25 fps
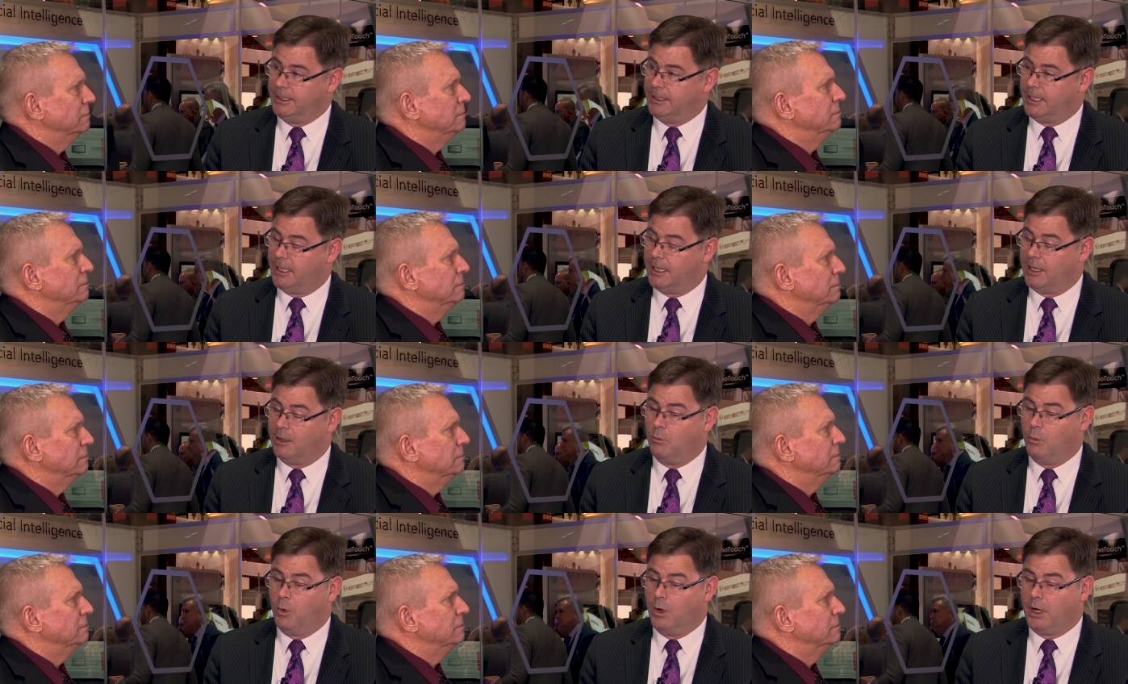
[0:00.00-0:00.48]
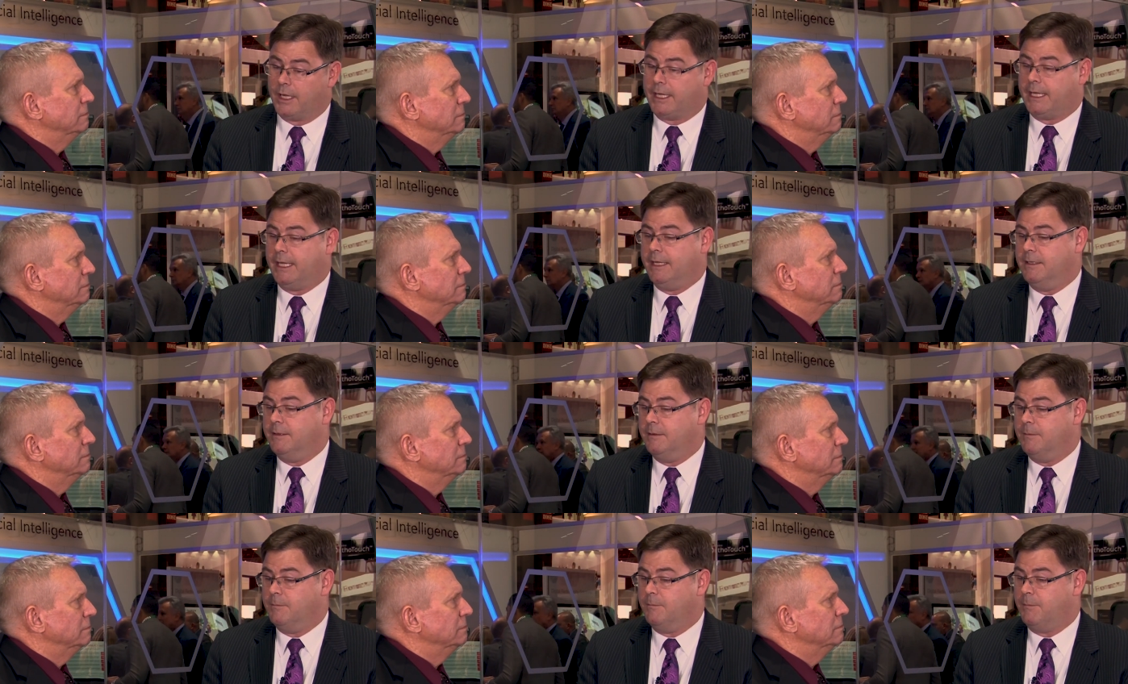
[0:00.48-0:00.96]
Speaker 1: uh, work
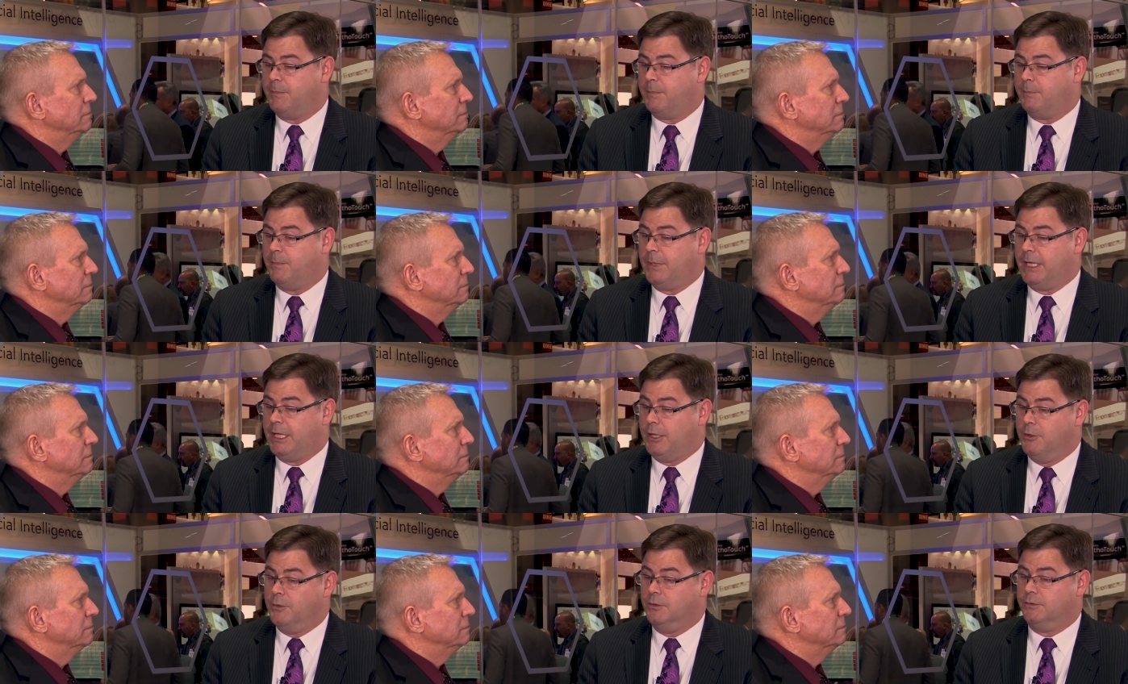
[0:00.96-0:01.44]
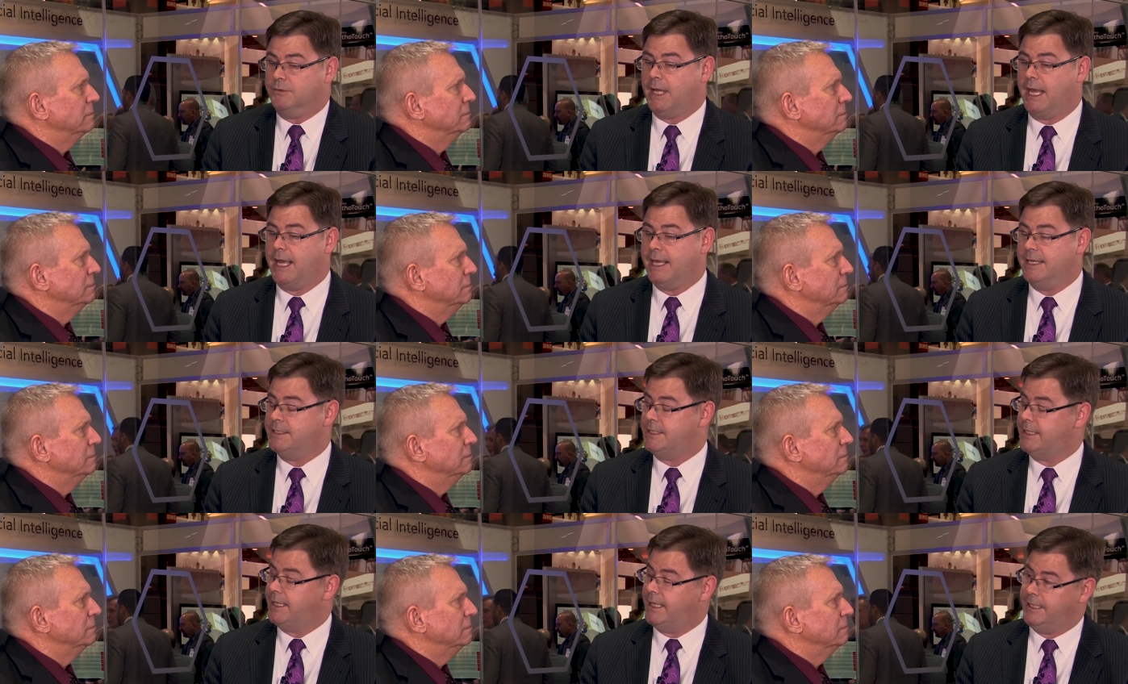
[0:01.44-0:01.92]
can be
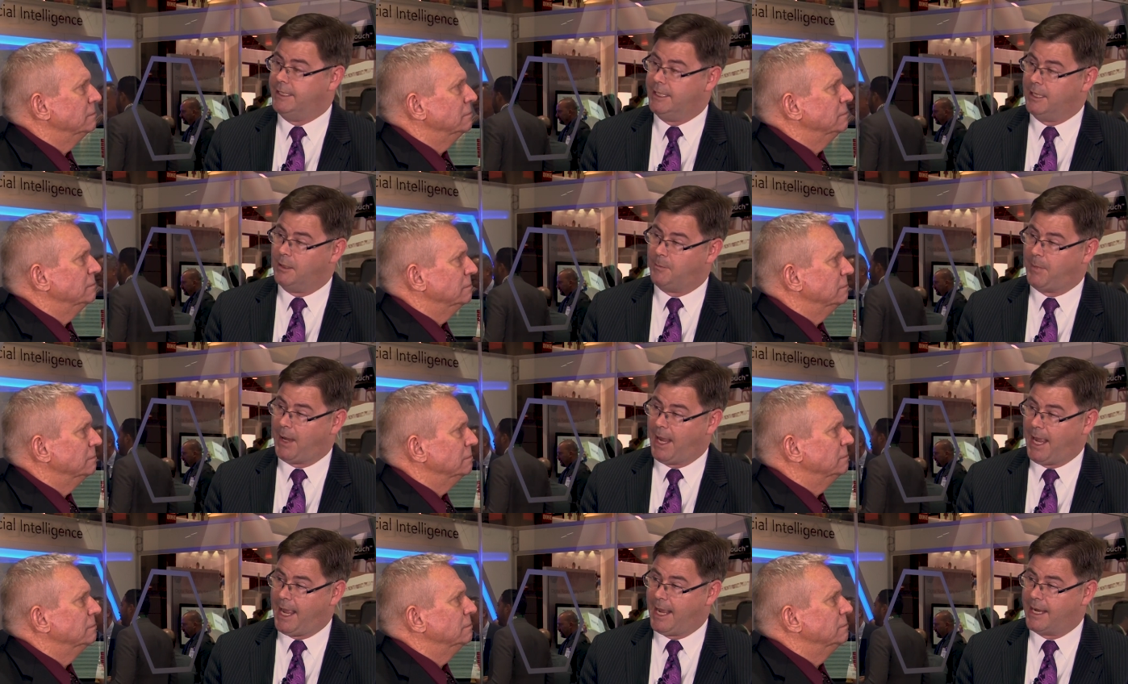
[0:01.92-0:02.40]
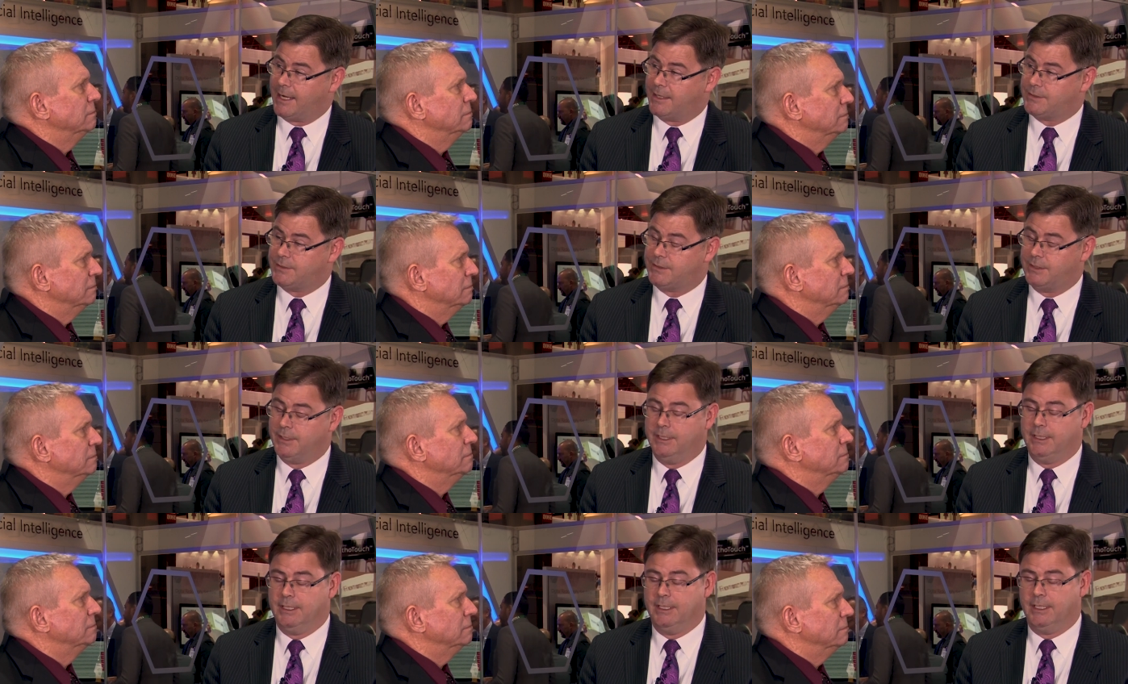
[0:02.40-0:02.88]
utilized in their PACS.
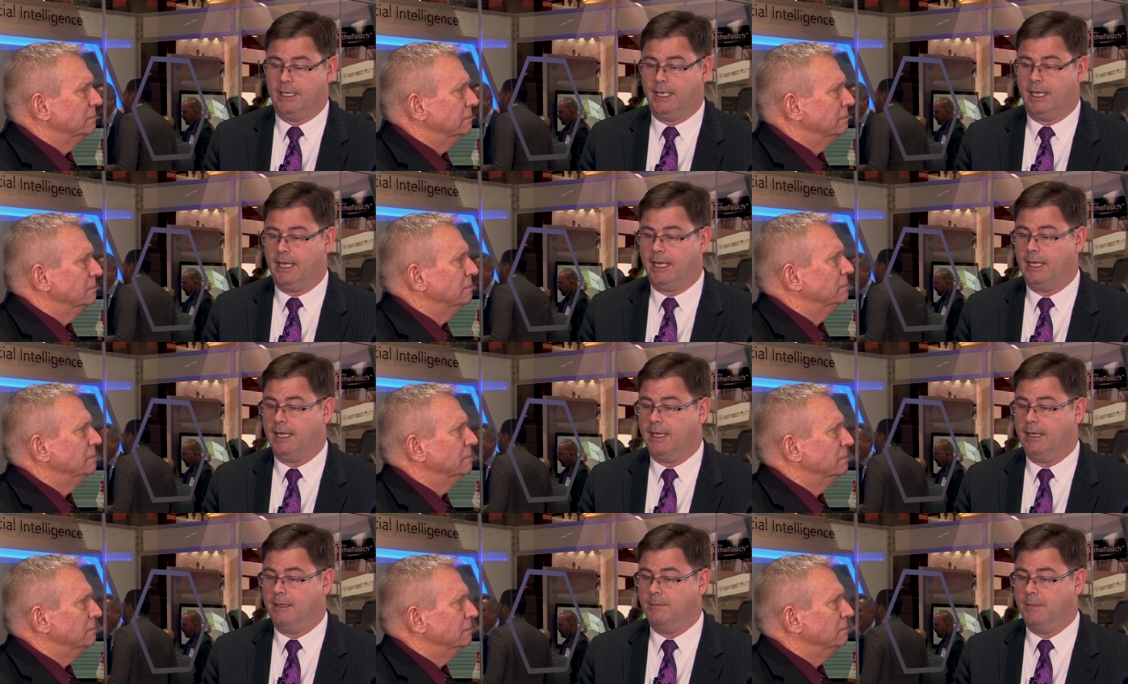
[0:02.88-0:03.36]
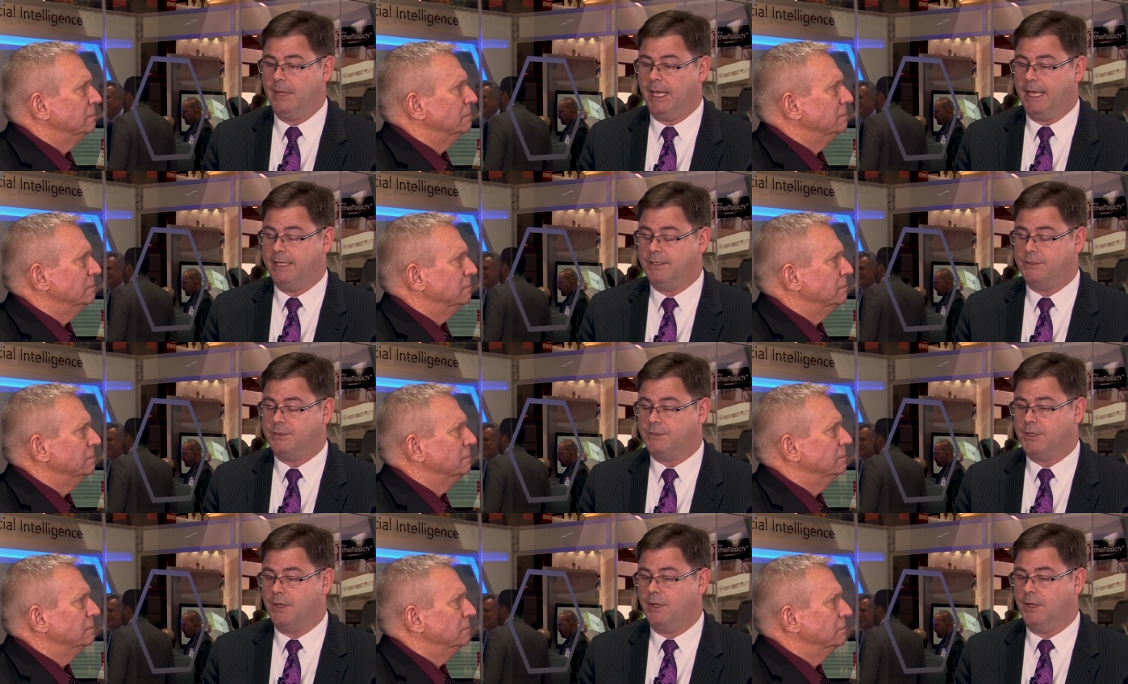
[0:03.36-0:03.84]
Um,
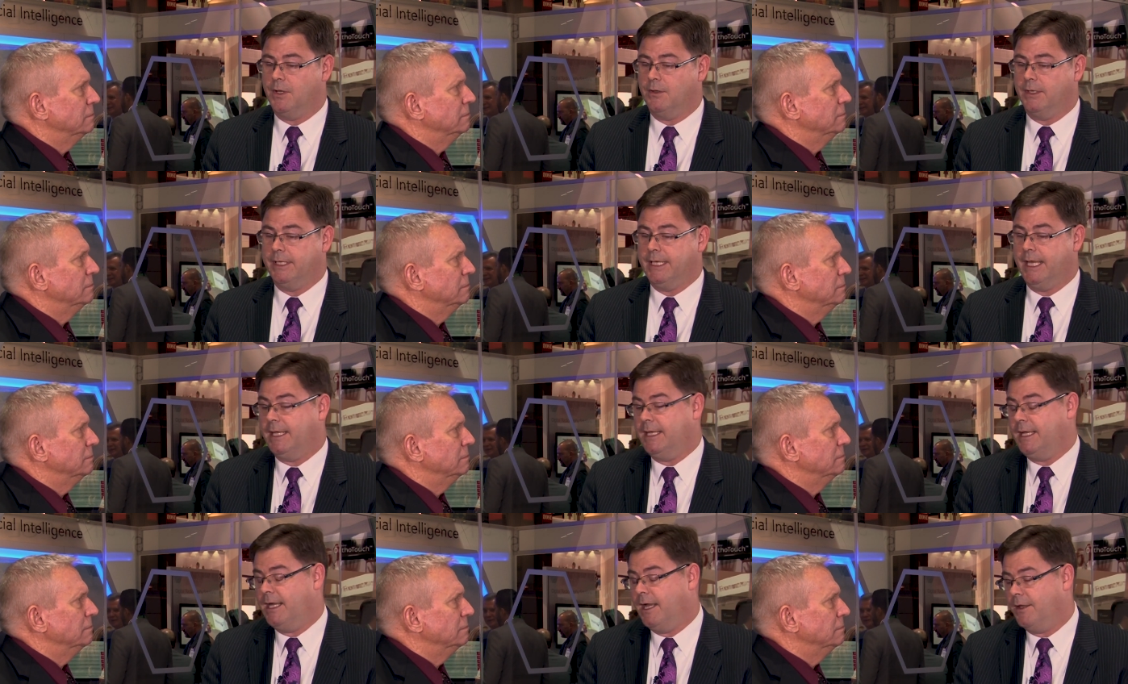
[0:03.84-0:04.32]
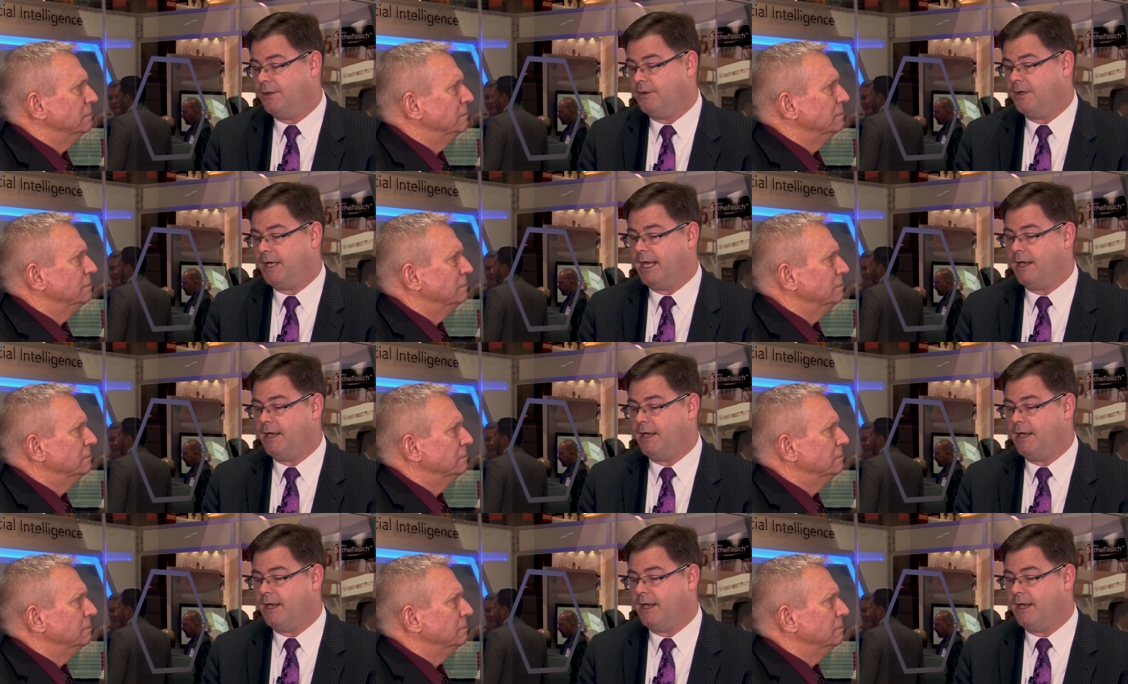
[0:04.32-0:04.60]
and so, and then the other